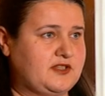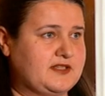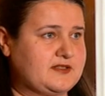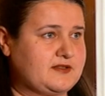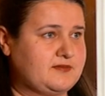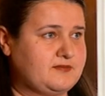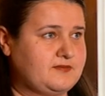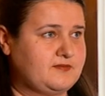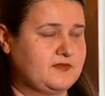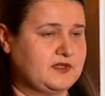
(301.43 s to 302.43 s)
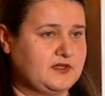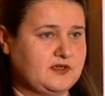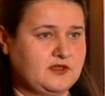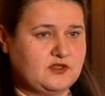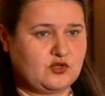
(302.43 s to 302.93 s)
on this.
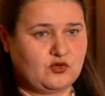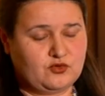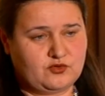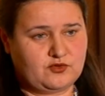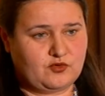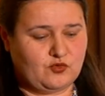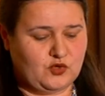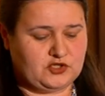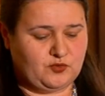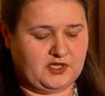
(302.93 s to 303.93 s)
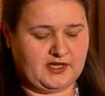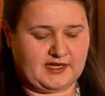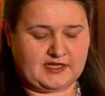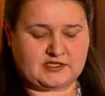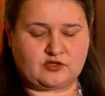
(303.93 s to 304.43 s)
So, what
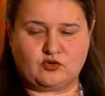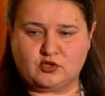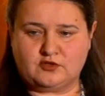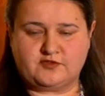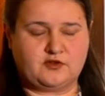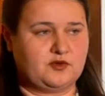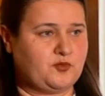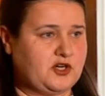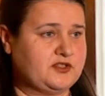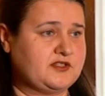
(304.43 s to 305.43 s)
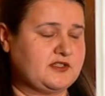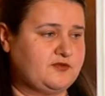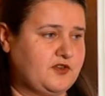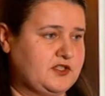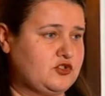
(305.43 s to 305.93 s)
we ask all of our partners
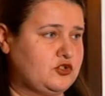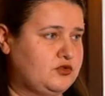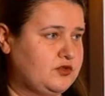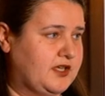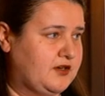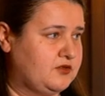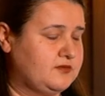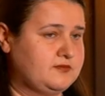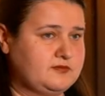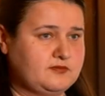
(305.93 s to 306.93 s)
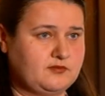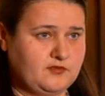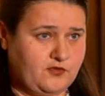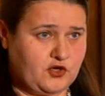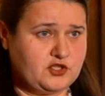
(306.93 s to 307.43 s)
and friends to do now
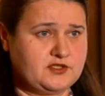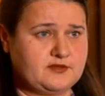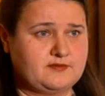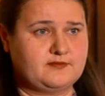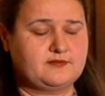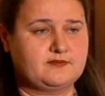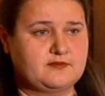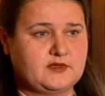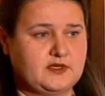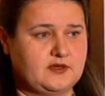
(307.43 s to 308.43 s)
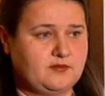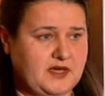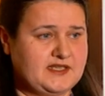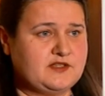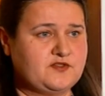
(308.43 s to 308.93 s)
first,
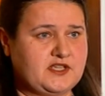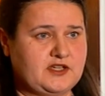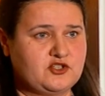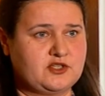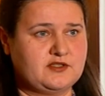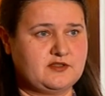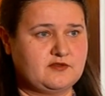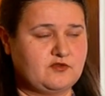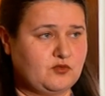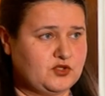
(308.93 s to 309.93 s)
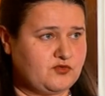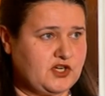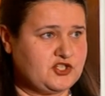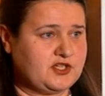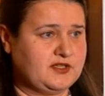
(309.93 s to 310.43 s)
massive sanctions for what
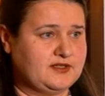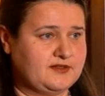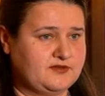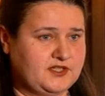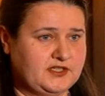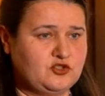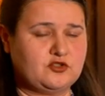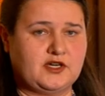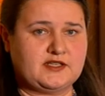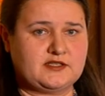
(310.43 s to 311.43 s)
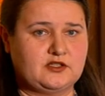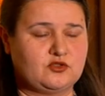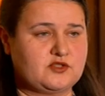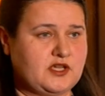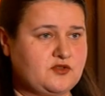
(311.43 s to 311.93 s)
Russia did to us
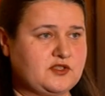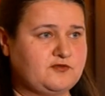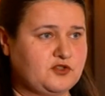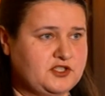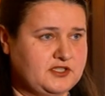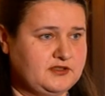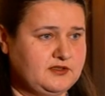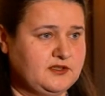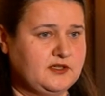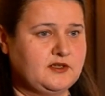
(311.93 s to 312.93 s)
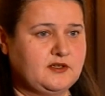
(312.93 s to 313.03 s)
in 2014,